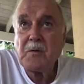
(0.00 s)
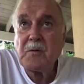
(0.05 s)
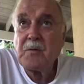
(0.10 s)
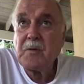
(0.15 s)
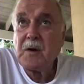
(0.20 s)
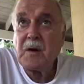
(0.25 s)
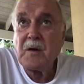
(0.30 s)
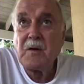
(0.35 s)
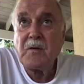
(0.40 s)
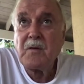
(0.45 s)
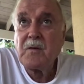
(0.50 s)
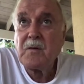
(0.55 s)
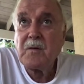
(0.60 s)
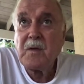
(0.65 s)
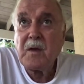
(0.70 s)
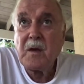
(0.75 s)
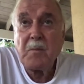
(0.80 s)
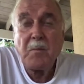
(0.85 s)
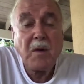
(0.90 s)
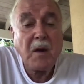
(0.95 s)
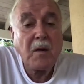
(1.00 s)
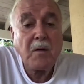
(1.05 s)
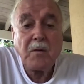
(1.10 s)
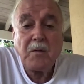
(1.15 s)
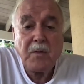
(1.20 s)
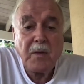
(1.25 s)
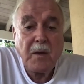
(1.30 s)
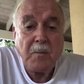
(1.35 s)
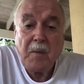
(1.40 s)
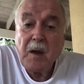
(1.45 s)
creation, they may
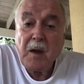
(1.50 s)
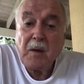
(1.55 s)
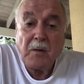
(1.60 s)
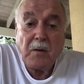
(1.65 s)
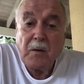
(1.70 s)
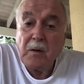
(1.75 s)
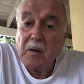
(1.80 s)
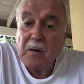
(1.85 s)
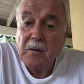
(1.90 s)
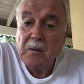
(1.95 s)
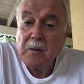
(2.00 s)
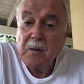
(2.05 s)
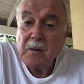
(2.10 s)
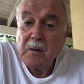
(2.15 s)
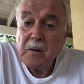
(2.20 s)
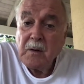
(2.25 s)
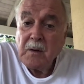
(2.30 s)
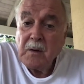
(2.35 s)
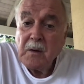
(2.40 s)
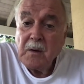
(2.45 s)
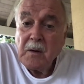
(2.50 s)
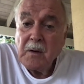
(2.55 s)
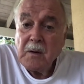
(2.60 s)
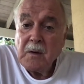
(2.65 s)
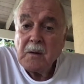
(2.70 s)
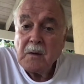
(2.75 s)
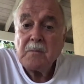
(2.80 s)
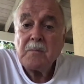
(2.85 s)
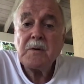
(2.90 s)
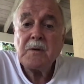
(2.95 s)
or they may not.
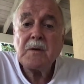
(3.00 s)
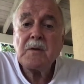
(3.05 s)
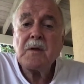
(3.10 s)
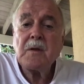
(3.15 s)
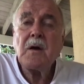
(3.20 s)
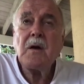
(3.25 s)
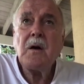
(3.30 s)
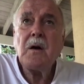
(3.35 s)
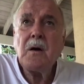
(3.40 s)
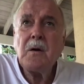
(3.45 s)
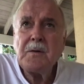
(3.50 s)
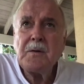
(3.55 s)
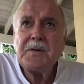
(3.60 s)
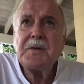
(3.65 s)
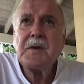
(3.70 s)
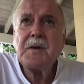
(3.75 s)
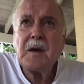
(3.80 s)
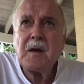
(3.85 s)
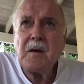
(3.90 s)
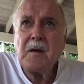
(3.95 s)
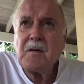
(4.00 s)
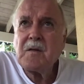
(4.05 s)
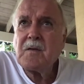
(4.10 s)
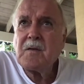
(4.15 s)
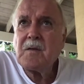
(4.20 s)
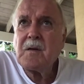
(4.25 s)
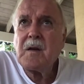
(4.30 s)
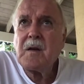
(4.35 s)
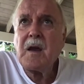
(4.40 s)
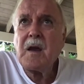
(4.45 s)
But the whole thing is
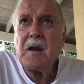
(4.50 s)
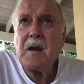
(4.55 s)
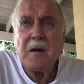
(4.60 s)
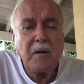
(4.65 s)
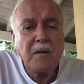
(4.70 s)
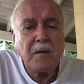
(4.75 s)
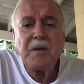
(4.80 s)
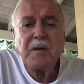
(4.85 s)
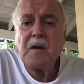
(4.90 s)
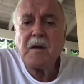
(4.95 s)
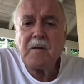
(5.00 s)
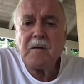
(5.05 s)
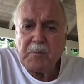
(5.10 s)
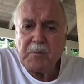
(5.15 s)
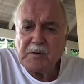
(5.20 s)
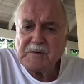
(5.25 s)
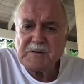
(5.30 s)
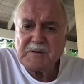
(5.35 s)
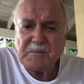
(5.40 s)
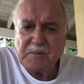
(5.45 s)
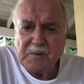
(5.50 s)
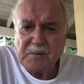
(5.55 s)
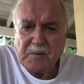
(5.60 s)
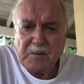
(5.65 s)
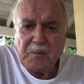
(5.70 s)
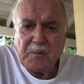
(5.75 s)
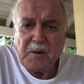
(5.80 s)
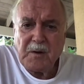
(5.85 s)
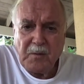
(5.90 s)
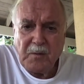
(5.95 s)
that anything is possible.
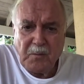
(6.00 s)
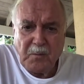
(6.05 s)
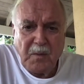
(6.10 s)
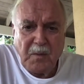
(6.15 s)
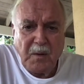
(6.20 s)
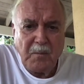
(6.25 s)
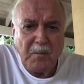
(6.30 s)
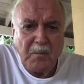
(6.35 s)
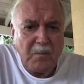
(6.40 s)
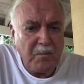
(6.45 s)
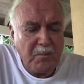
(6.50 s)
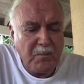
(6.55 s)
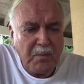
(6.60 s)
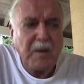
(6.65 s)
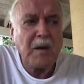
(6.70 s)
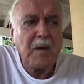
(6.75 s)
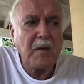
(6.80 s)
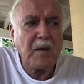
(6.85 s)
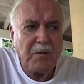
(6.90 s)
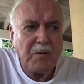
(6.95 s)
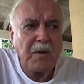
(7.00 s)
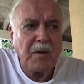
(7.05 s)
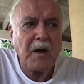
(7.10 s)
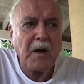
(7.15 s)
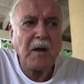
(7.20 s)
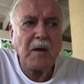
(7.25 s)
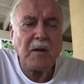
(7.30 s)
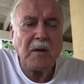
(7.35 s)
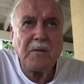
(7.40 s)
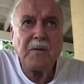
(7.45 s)
When you're being
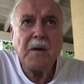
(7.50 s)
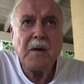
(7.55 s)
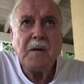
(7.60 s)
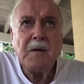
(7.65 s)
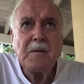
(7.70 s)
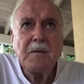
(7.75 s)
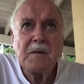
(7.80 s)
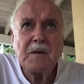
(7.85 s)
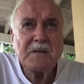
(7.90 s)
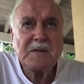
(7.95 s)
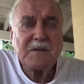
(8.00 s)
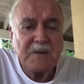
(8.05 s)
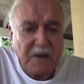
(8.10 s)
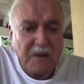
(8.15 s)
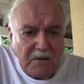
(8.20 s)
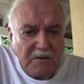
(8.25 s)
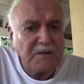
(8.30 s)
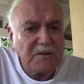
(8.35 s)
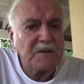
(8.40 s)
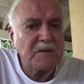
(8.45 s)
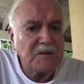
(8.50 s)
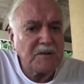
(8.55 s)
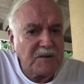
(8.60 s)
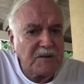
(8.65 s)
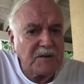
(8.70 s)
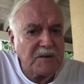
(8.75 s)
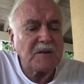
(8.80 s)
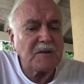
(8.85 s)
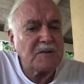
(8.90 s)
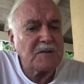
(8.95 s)
creative, there's no such
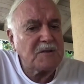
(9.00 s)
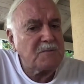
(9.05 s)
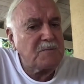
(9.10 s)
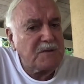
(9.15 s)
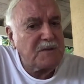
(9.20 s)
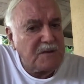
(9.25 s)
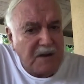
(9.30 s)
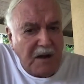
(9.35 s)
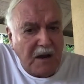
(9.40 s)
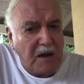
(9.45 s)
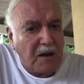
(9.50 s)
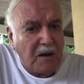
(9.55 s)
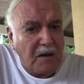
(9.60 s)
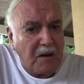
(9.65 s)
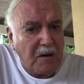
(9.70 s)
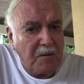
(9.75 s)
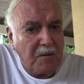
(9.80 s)
thing as a mistake.